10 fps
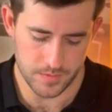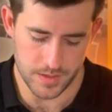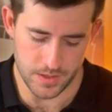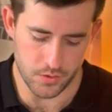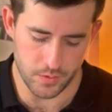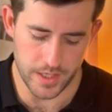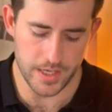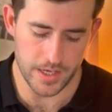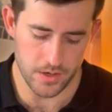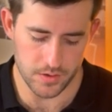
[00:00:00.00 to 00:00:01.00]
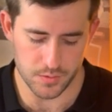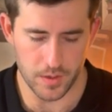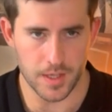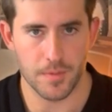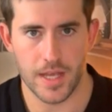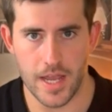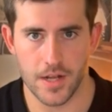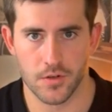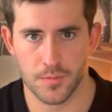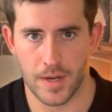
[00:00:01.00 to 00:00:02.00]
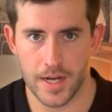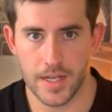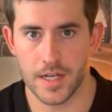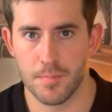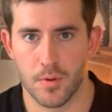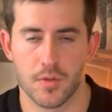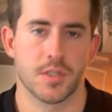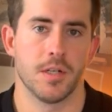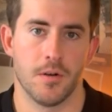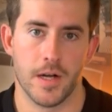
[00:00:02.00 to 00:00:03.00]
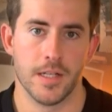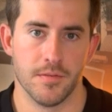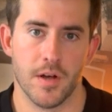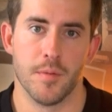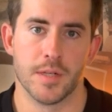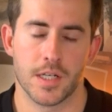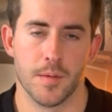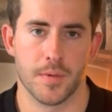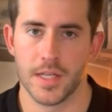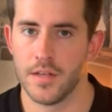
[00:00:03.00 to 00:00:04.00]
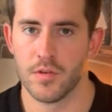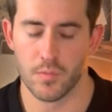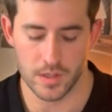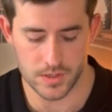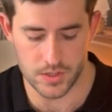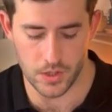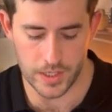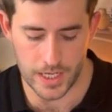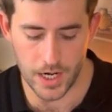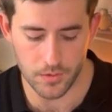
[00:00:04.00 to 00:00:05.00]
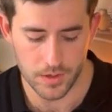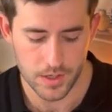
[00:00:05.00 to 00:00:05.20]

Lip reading: the green here is what can be handled by any person or any development company, even one starting out.